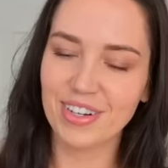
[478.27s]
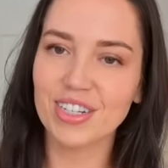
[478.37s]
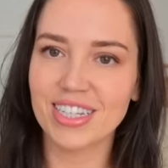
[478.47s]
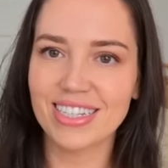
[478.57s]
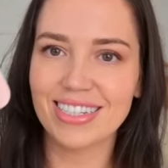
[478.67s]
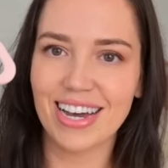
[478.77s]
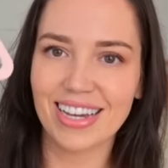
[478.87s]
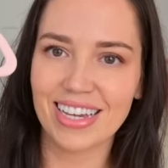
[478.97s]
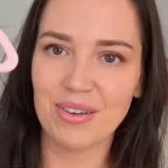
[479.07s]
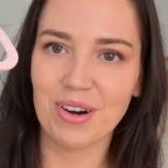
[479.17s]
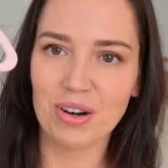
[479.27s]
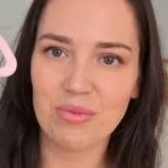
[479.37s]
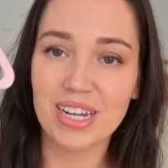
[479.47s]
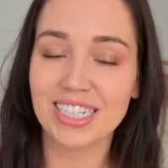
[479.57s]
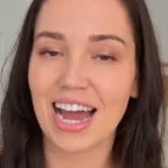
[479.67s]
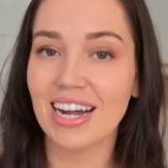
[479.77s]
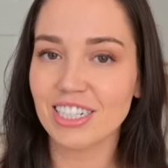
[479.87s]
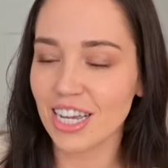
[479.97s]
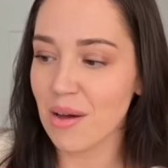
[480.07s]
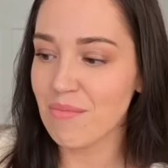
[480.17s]
Got this Nike one, which
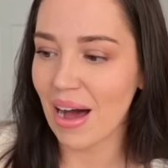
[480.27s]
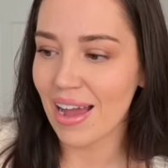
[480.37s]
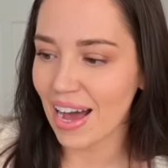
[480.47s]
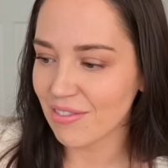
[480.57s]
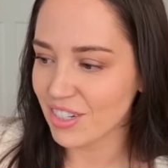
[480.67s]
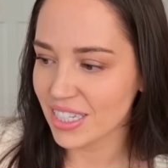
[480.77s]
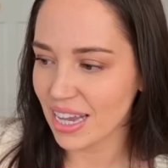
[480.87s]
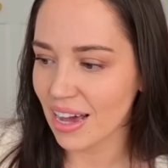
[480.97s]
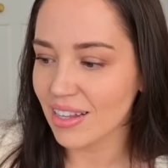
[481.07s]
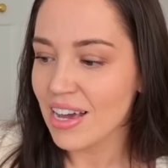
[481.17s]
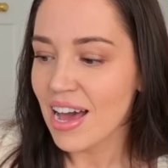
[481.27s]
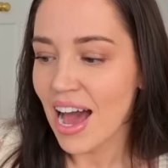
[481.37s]
actually I might have to sell.